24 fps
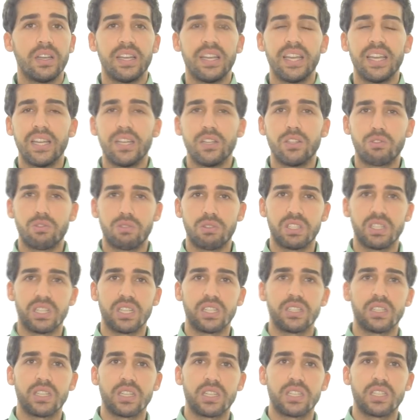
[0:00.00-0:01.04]
interesting,
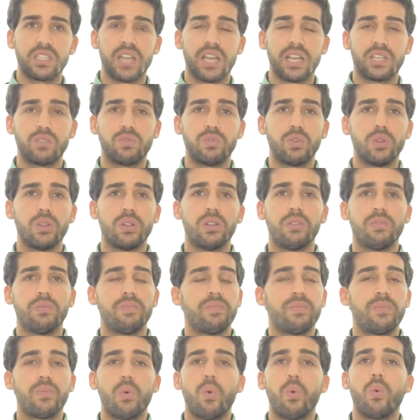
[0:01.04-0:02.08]
successful,
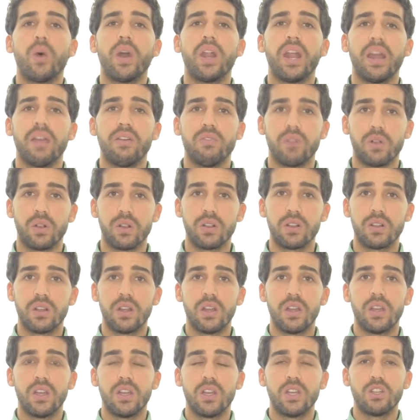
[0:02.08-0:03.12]
whatever.
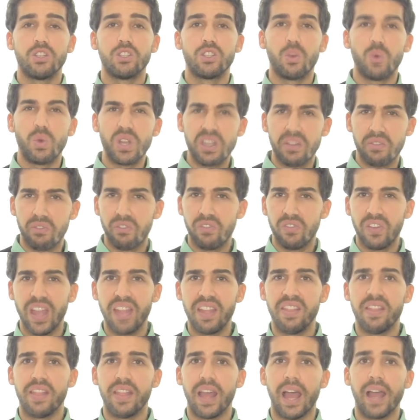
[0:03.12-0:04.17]
So we
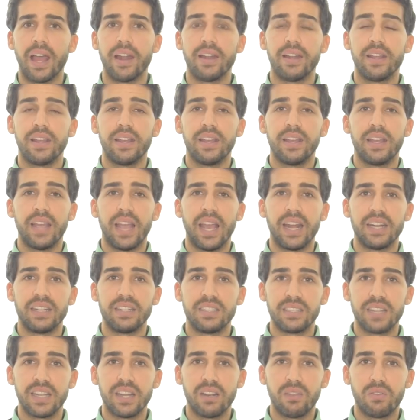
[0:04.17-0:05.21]
defend that. And
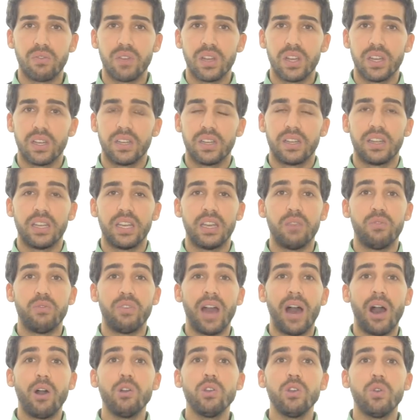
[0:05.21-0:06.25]
instead of
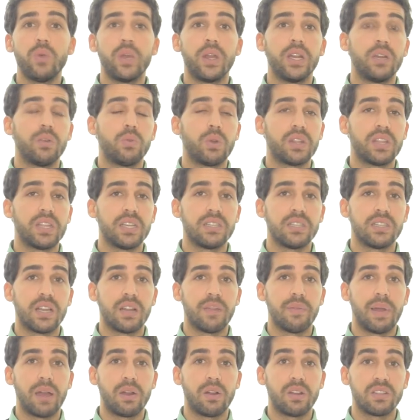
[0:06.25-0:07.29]
evaluating what they said
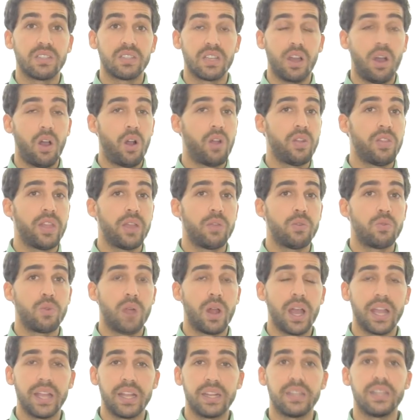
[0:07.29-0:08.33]
about us, are they
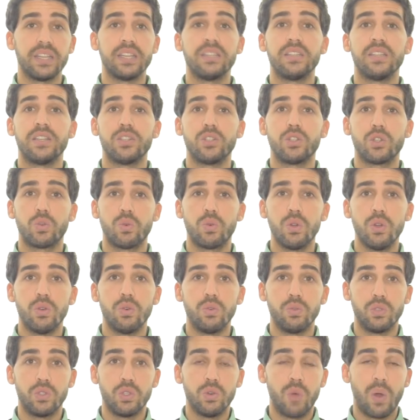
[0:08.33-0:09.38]
right? Is it
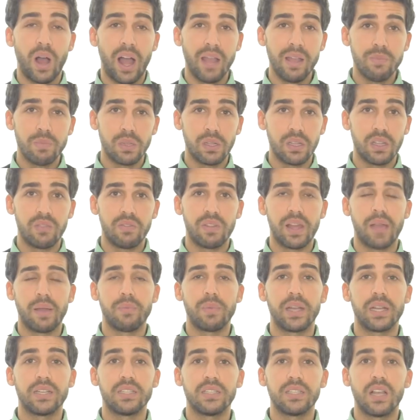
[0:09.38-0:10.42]
true? Do I believe that
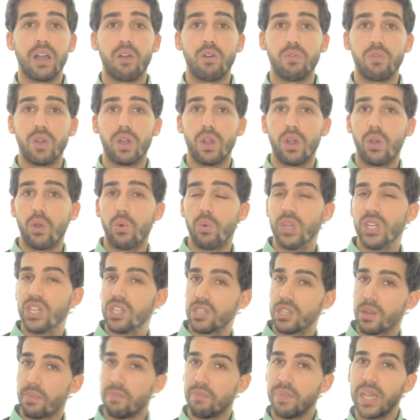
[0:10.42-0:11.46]
myself? We
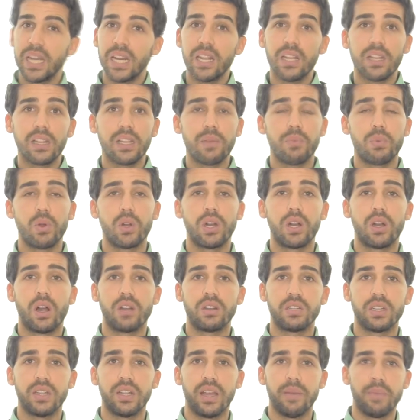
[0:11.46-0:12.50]
just immediately put it
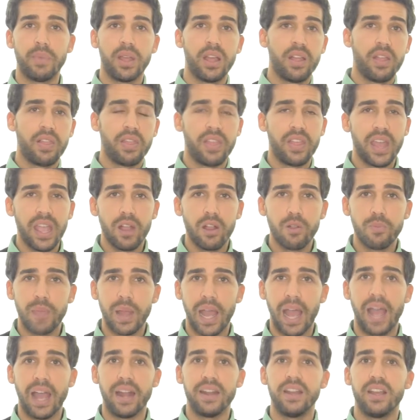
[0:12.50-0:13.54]
onto them. They're
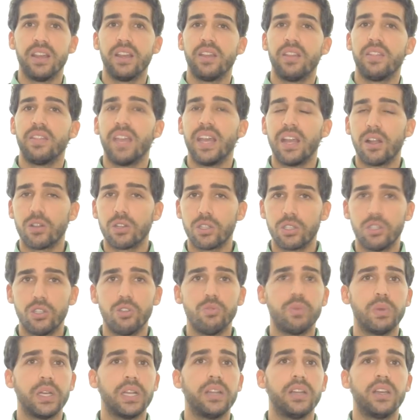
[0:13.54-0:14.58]
bad. They're
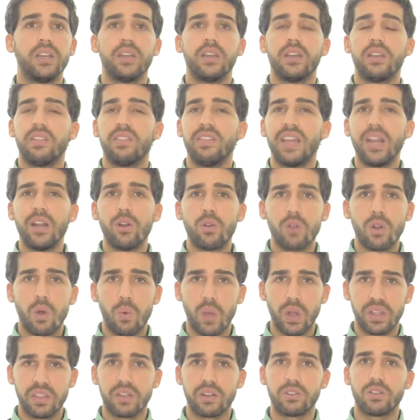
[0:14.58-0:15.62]
stupid. They don't know
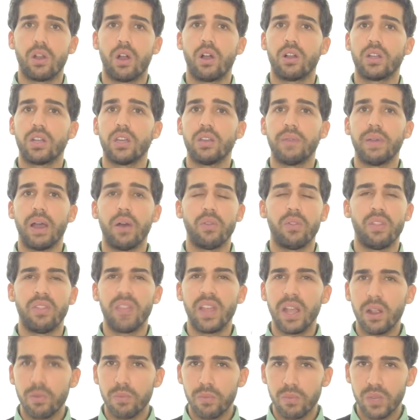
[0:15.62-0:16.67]
what they're talking about.
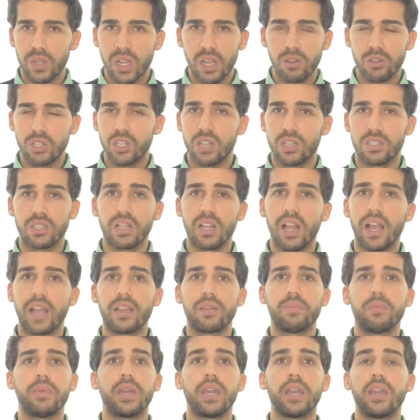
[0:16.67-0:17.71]
They're just
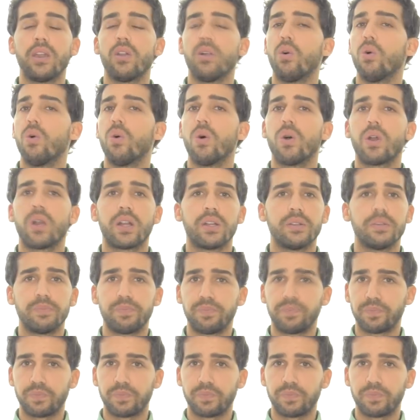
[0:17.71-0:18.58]
like me. Or